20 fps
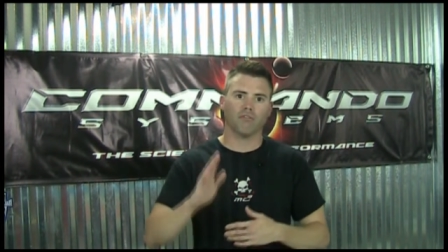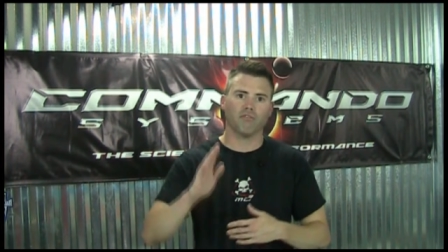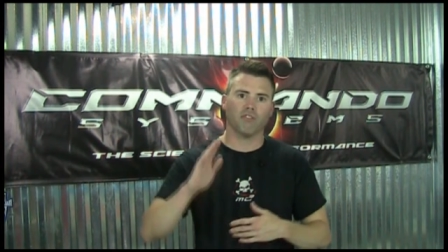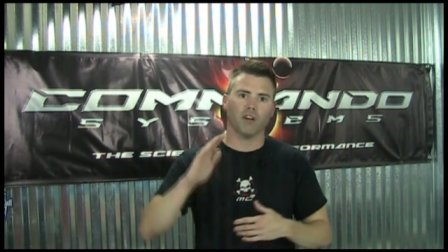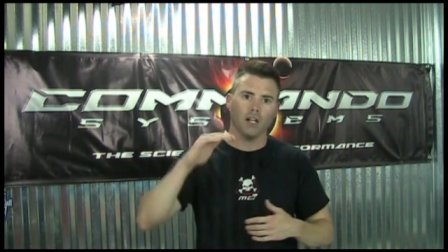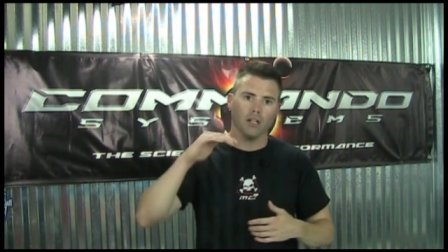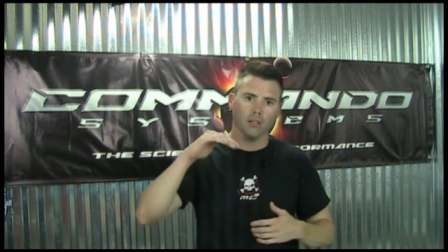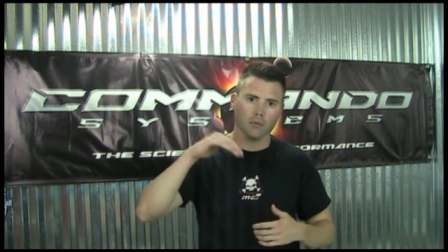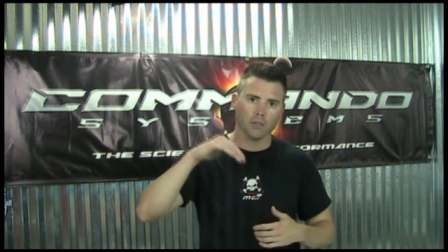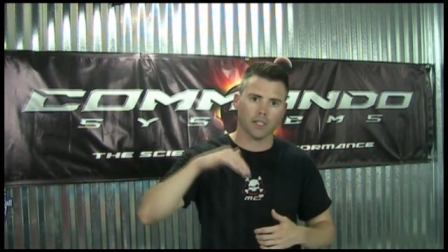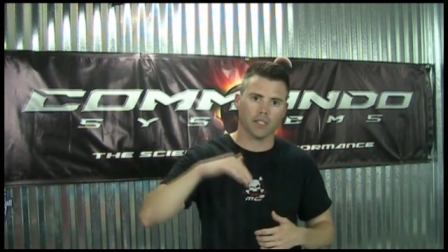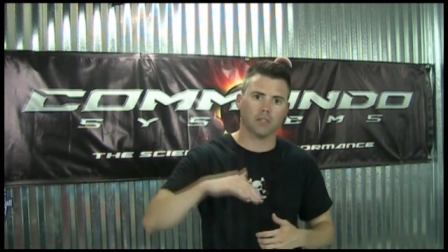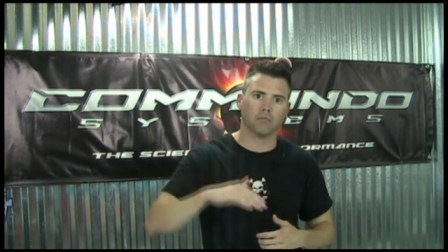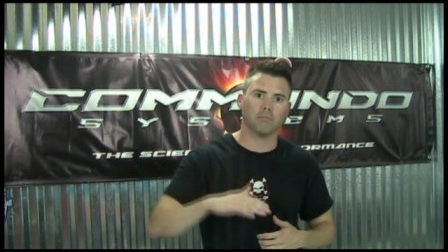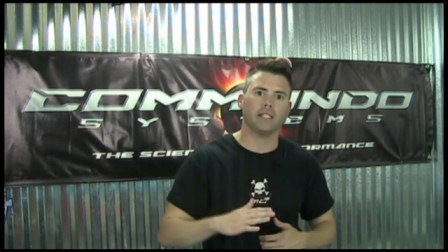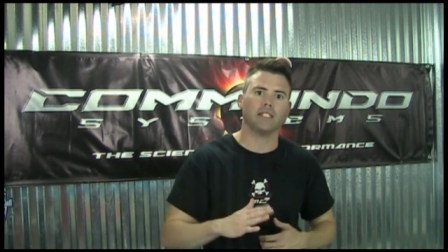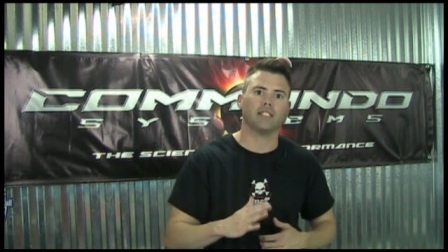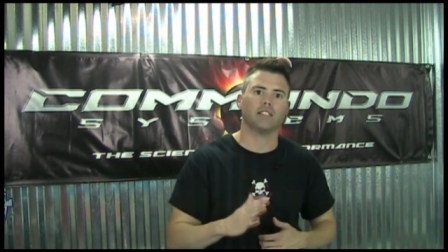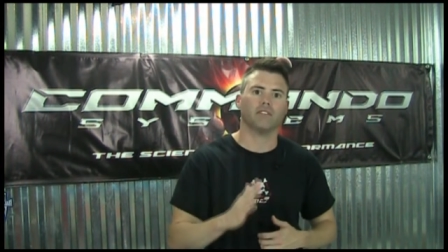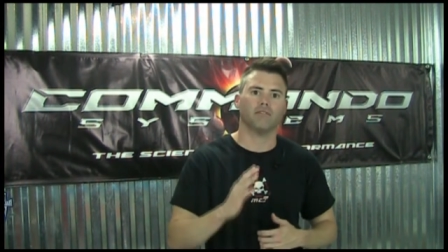following these
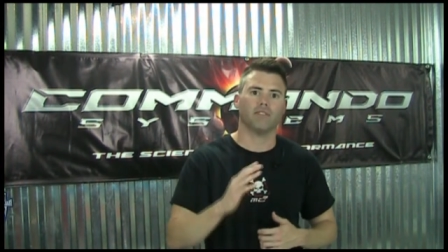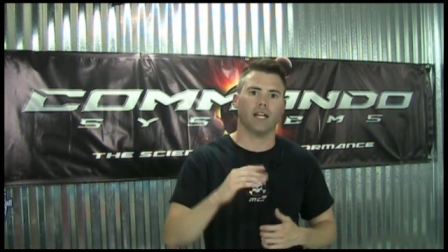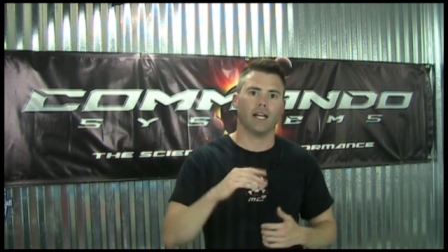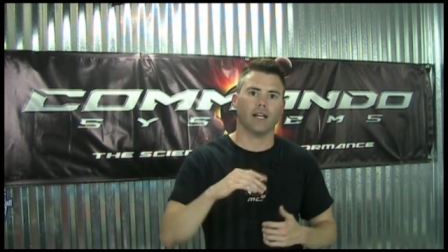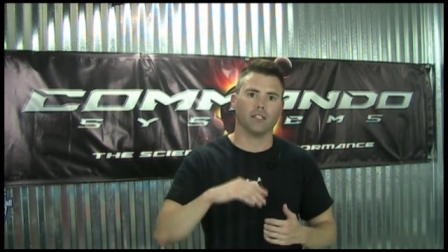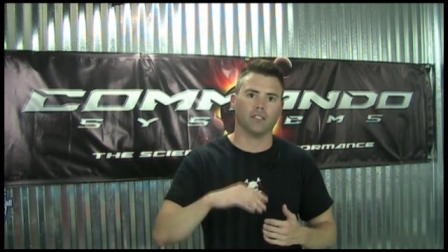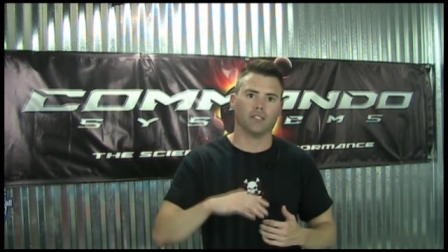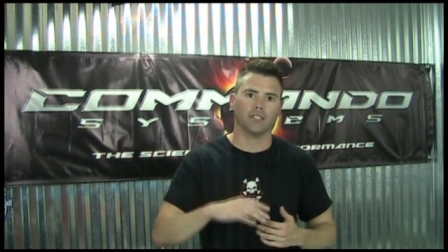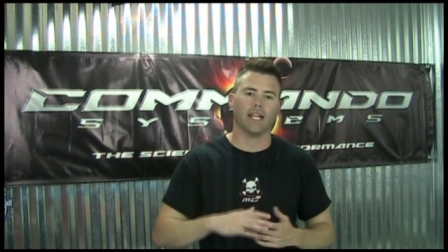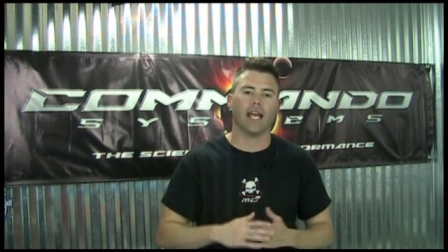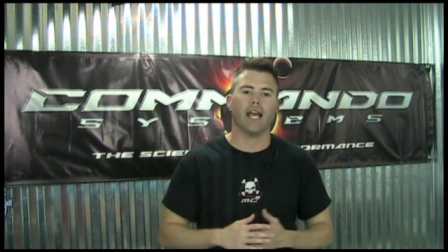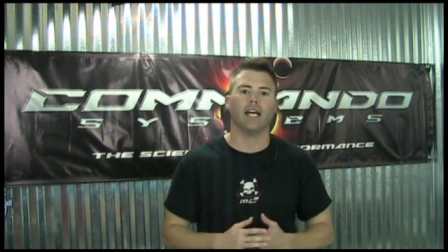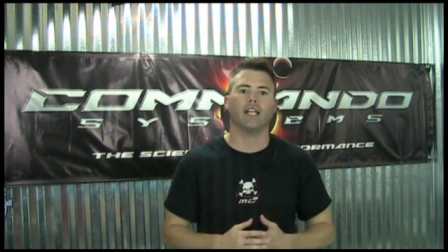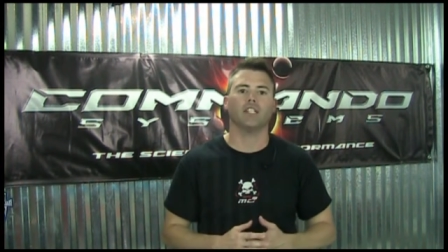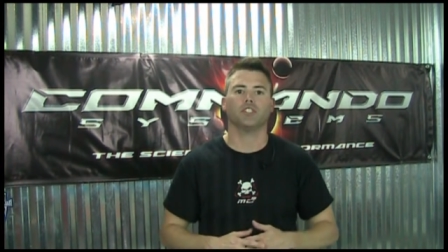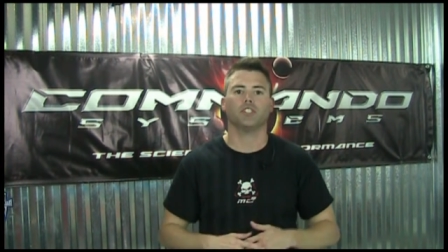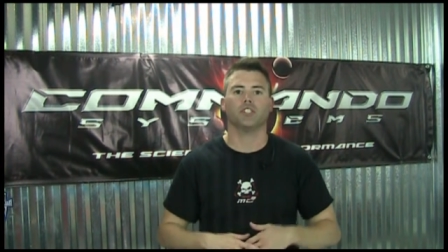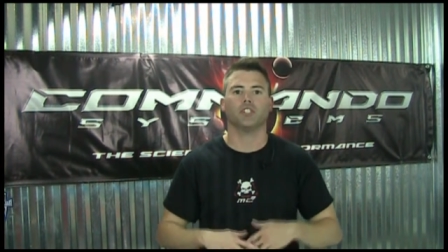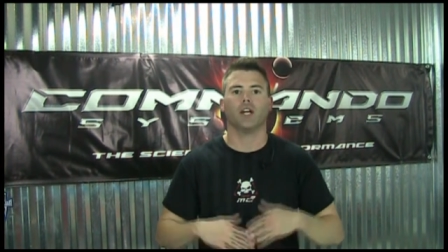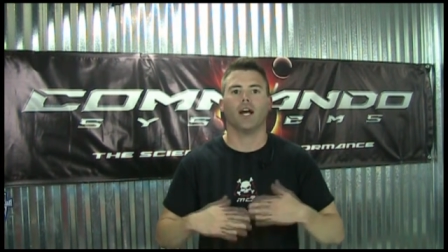peaks and valleys
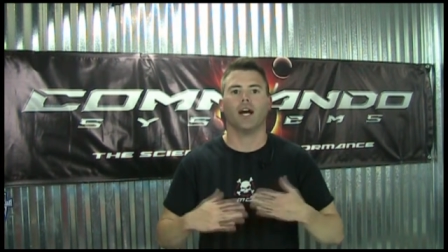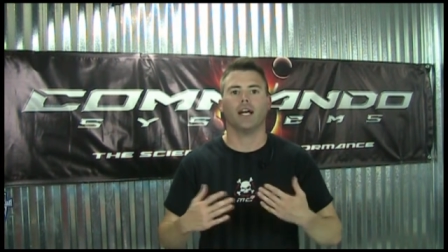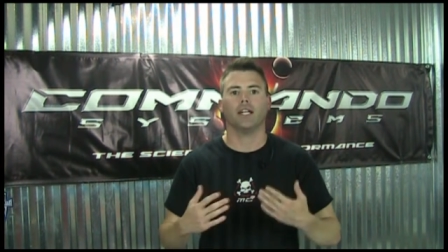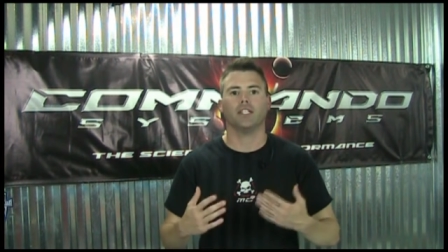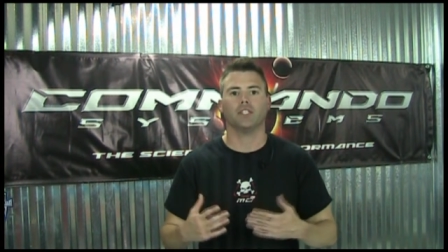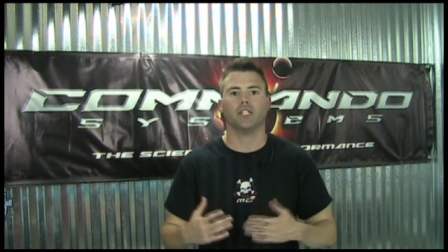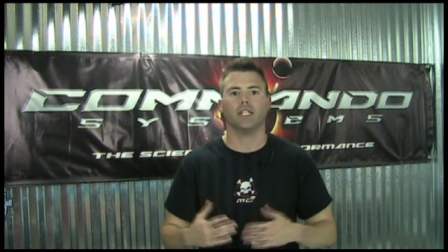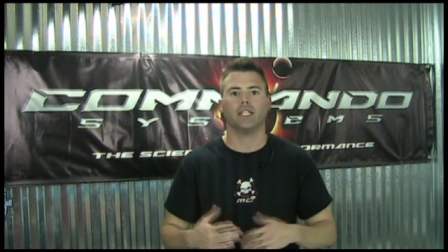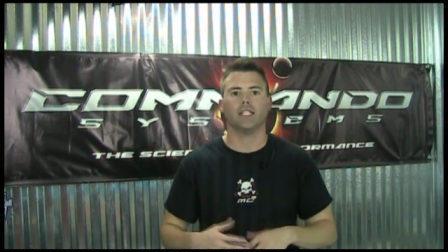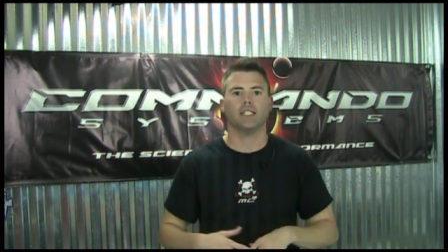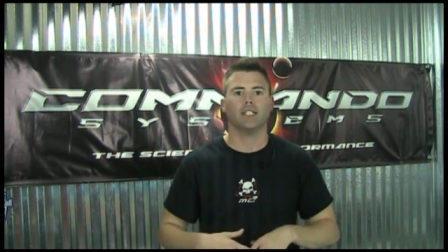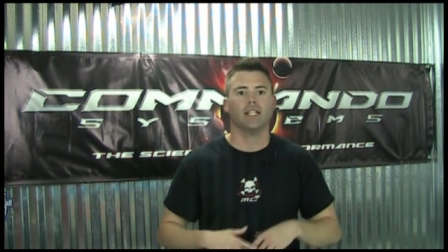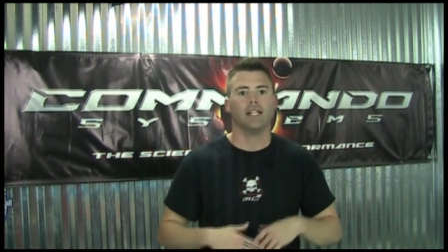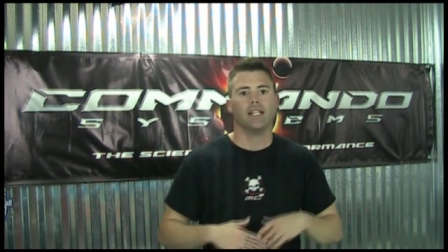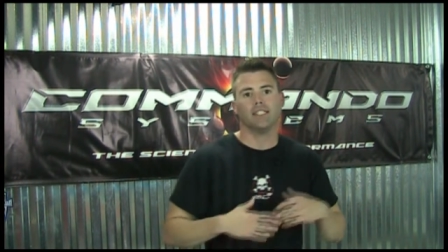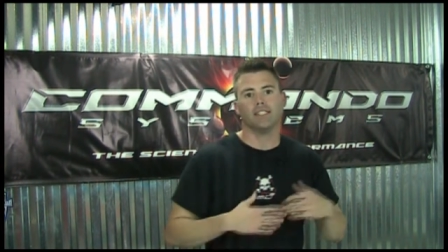as you're hydrated,